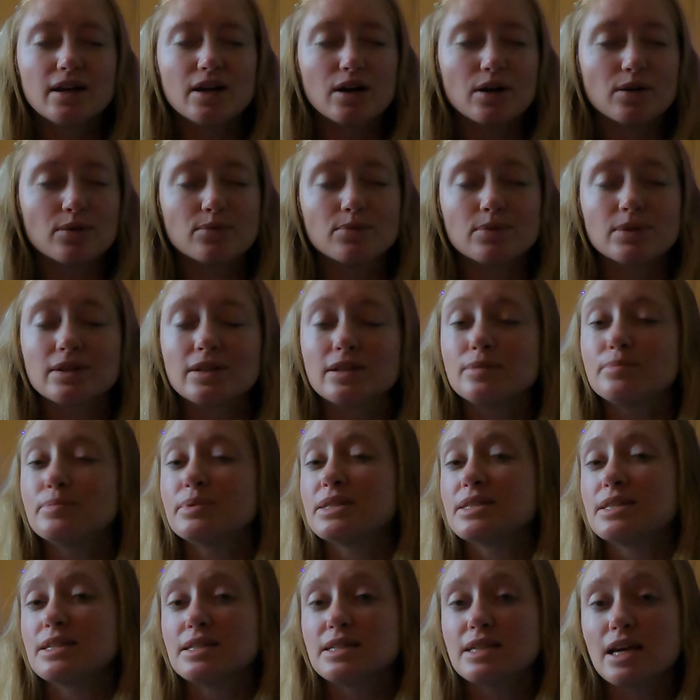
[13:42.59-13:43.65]
a really
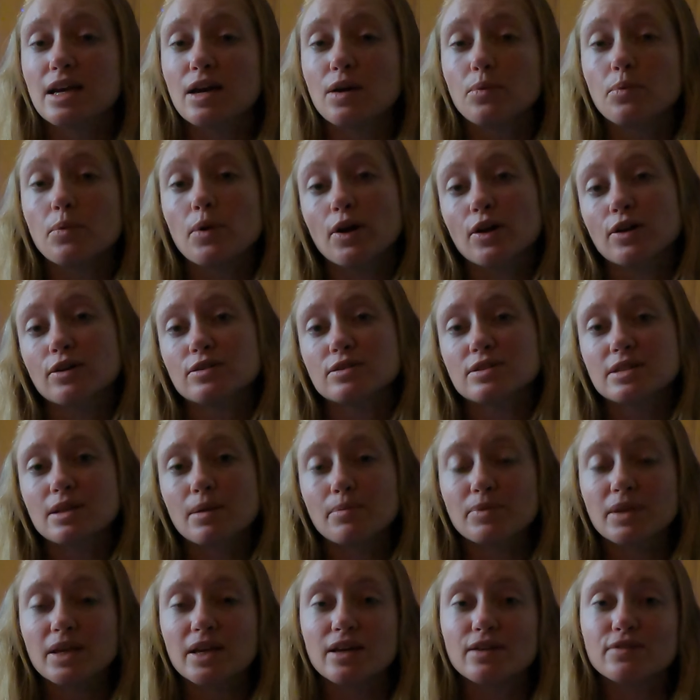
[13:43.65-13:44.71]
busy day at work or
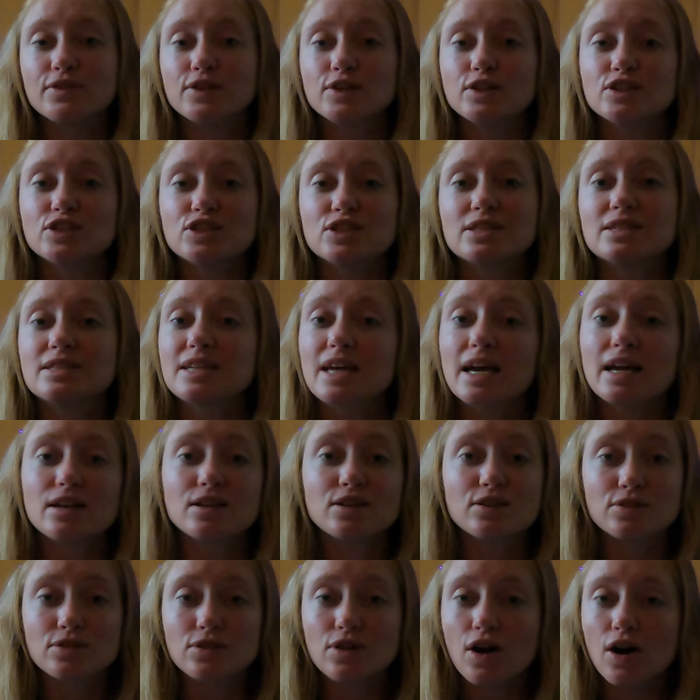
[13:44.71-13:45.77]
something, if you can just get in
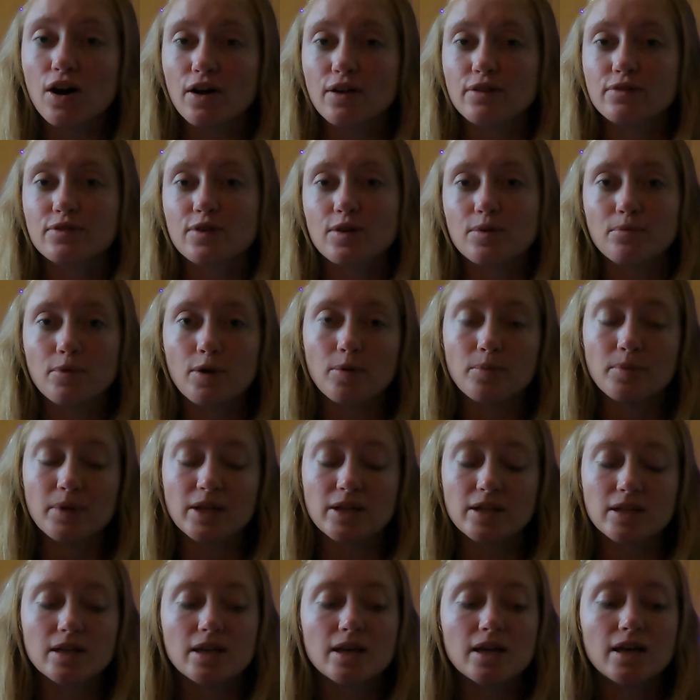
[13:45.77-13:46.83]
your car for a
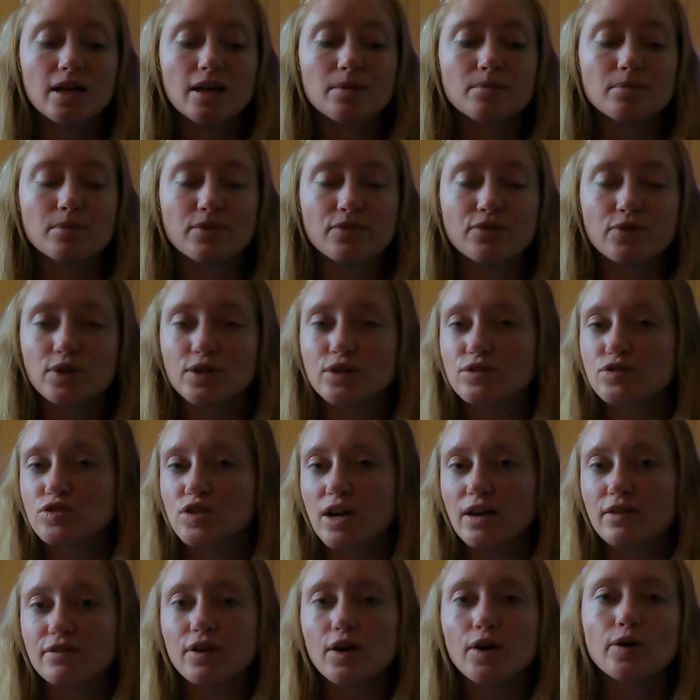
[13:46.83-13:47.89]
moment before you
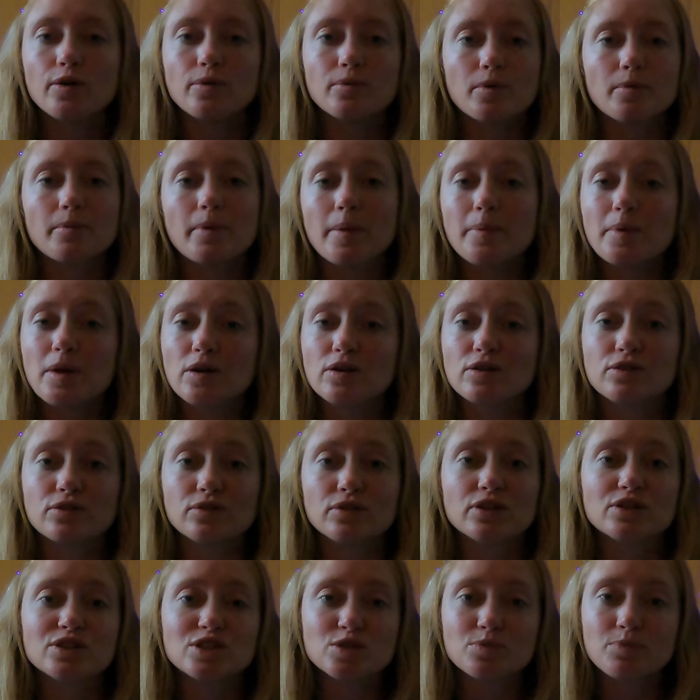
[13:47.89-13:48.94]
drive home, or maybe on your
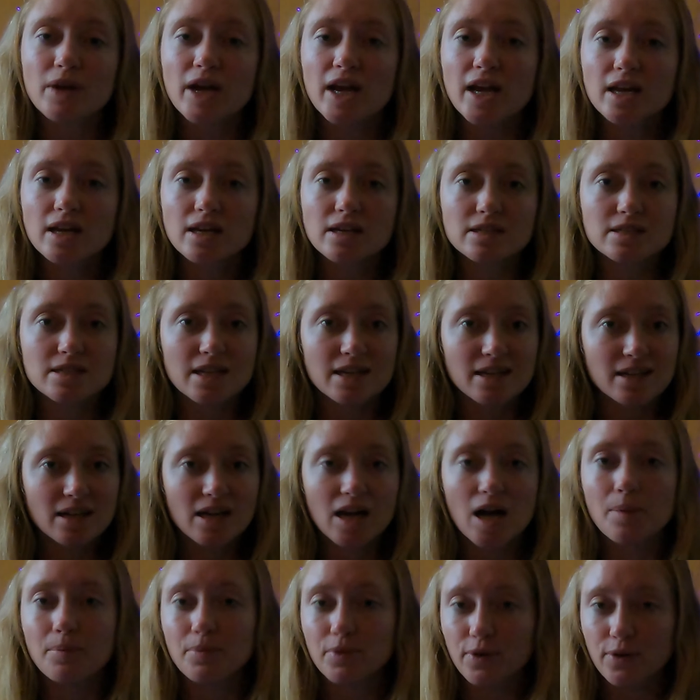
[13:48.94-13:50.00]
lunch break, and take a
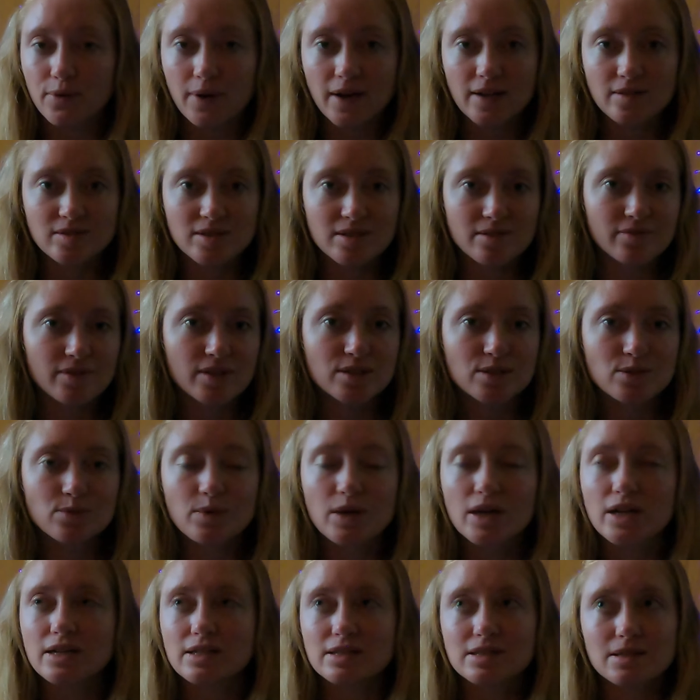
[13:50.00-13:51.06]
couple of rounds of this
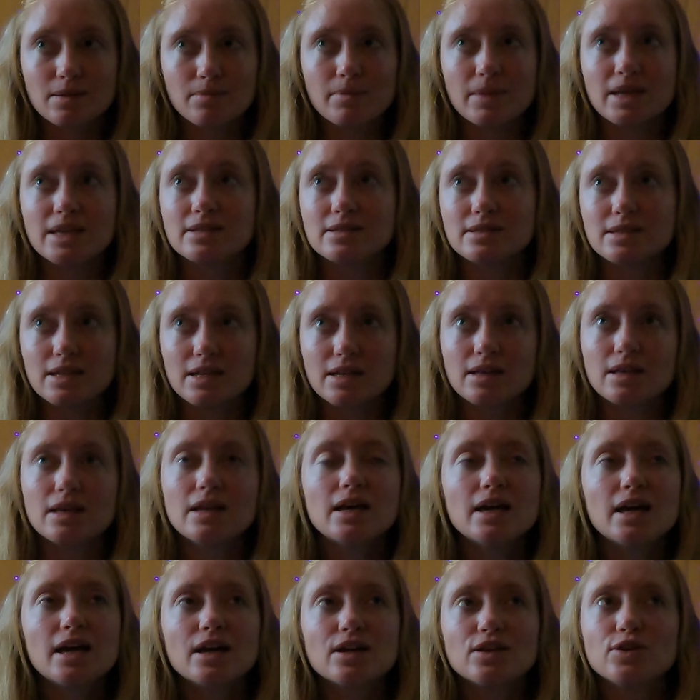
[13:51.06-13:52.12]
one, it's amazing.
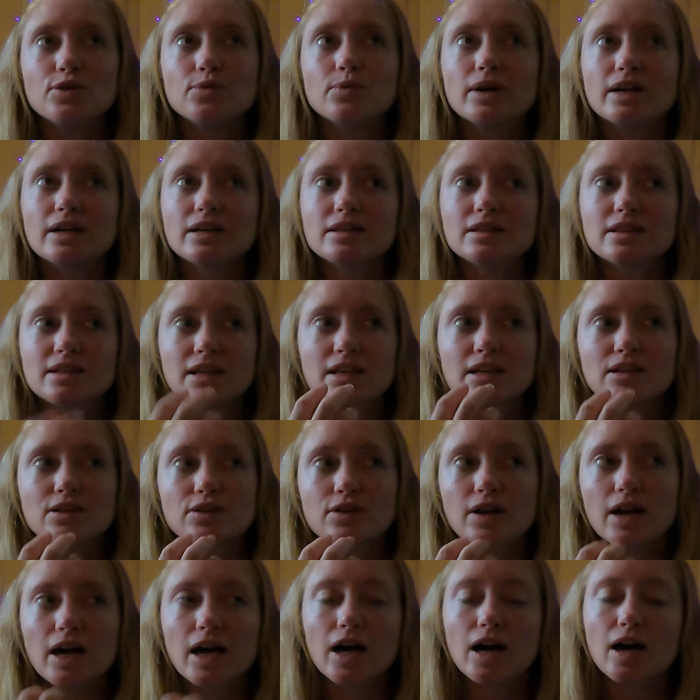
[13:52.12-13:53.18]
You want to think
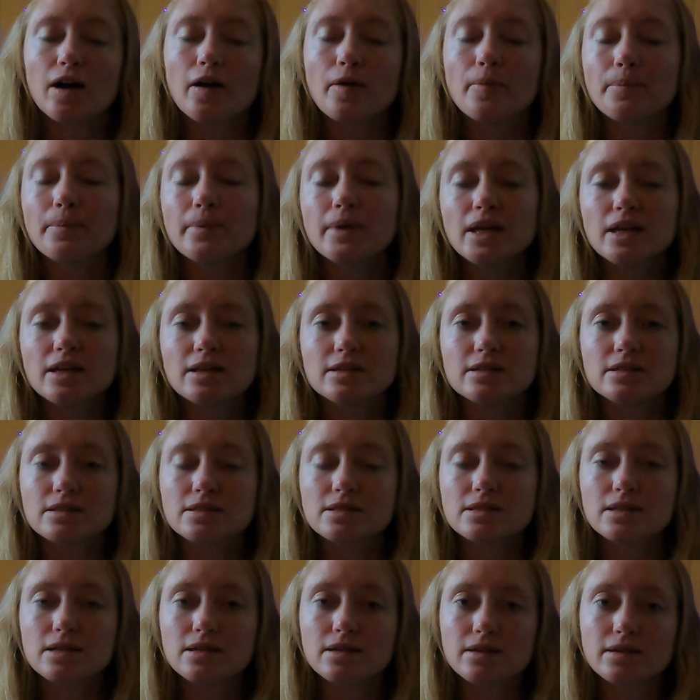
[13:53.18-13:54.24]
your hum
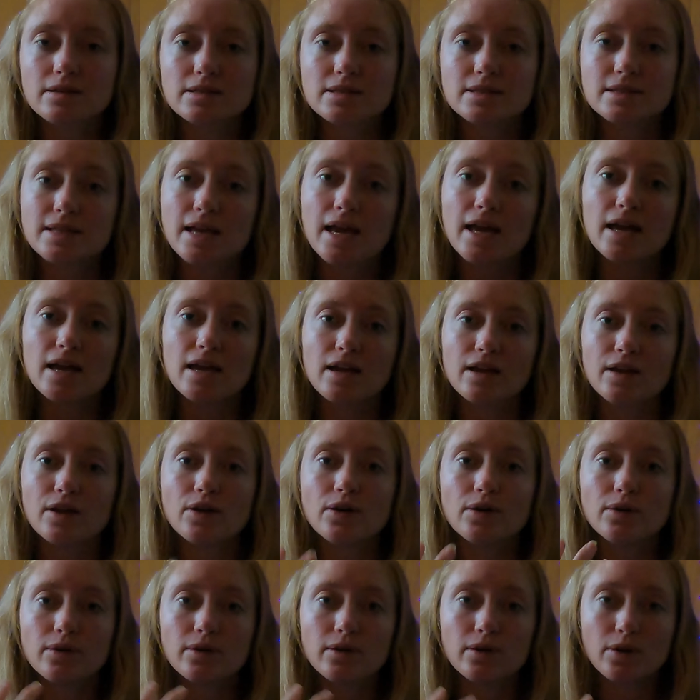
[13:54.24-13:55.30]
is saying
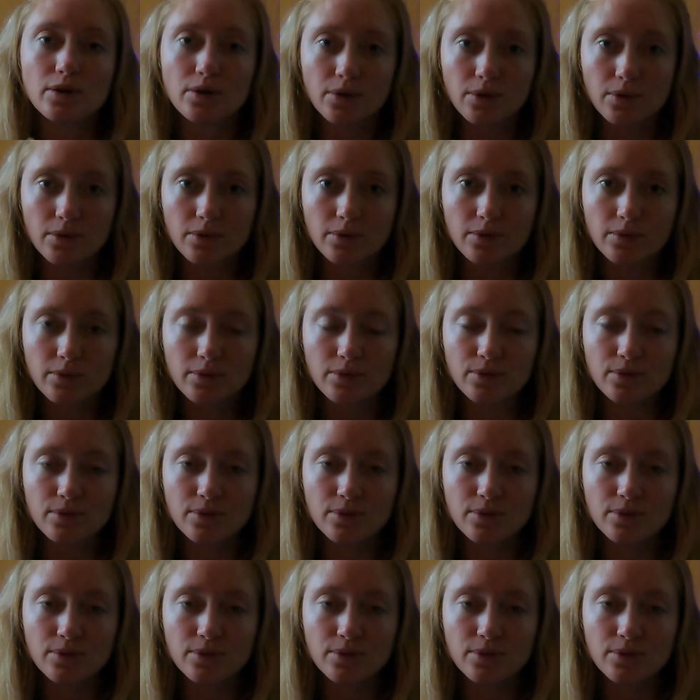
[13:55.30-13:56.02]
Om.